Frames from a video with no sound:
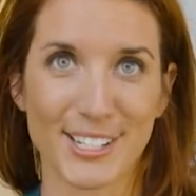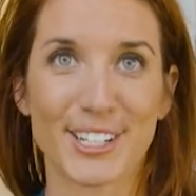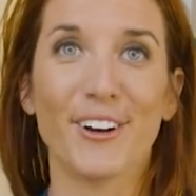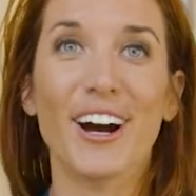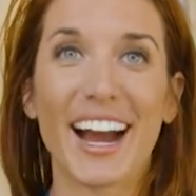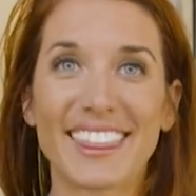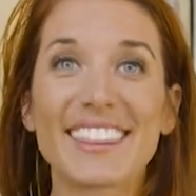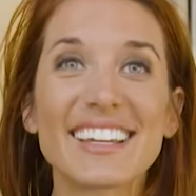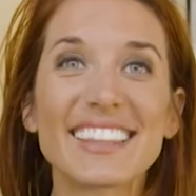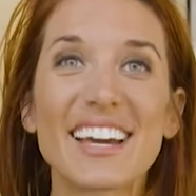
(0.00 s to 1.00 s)
So I
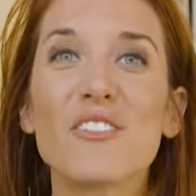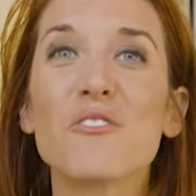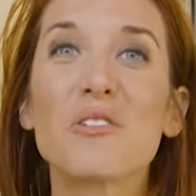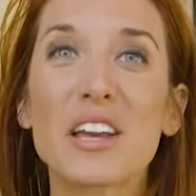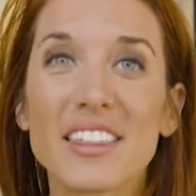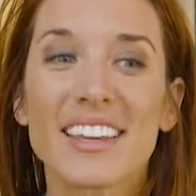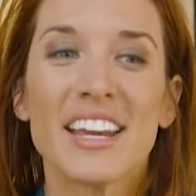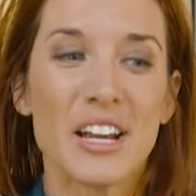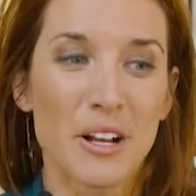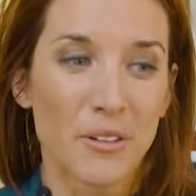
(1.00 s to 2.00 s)
think that with
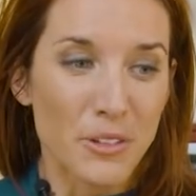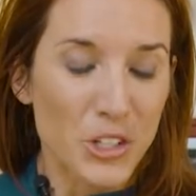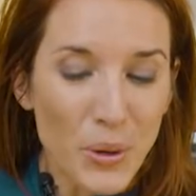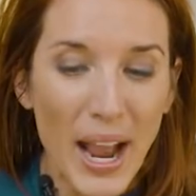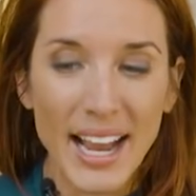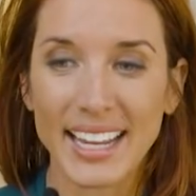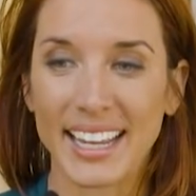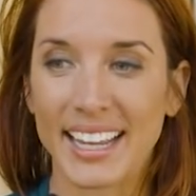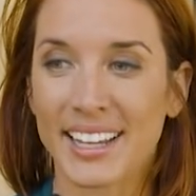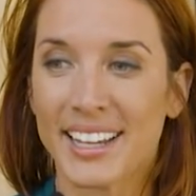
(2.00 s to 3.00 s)

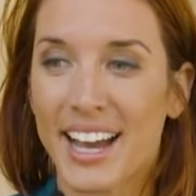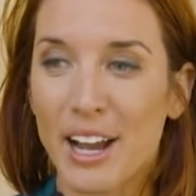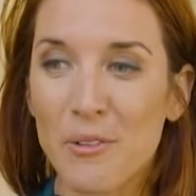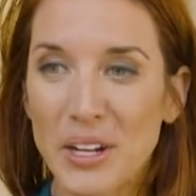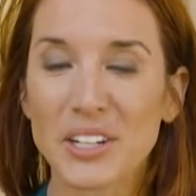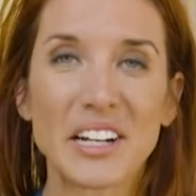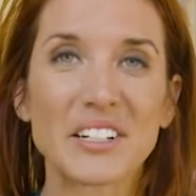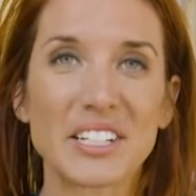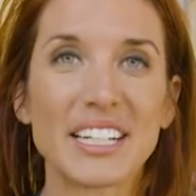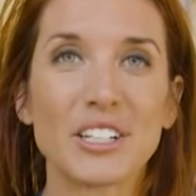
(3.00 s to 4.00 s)
tracking, I want you to
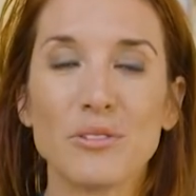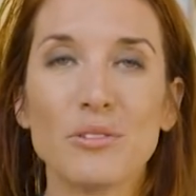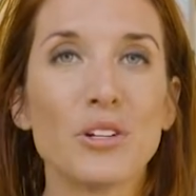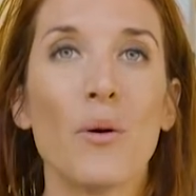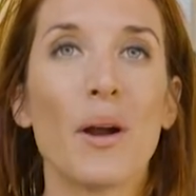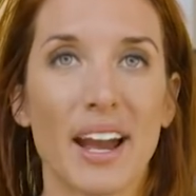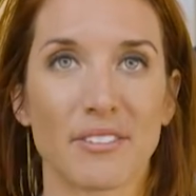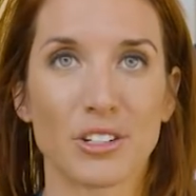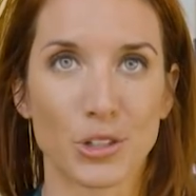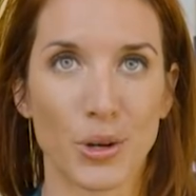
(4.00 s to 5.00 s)
understand you don't have
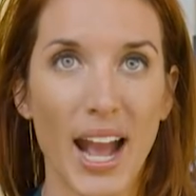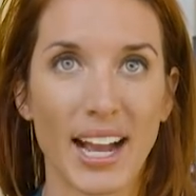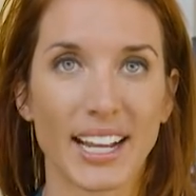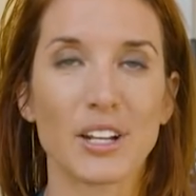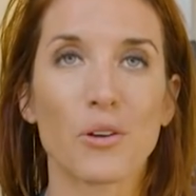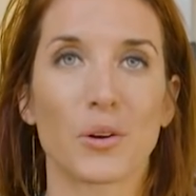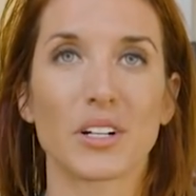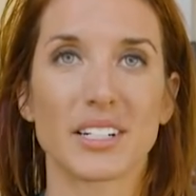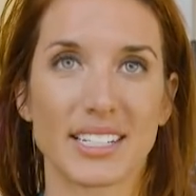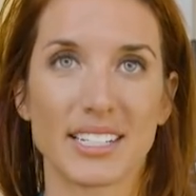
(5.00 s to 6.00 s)
to track in
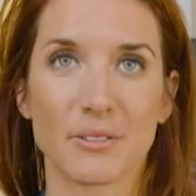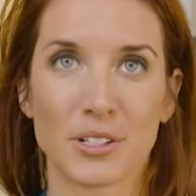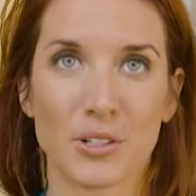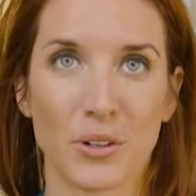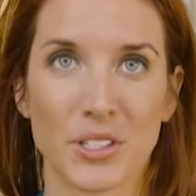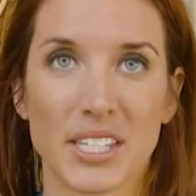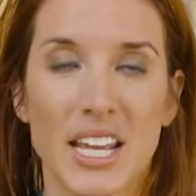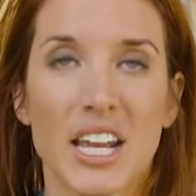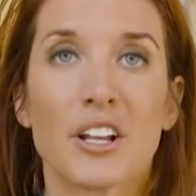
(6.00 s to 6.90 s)
order to see results.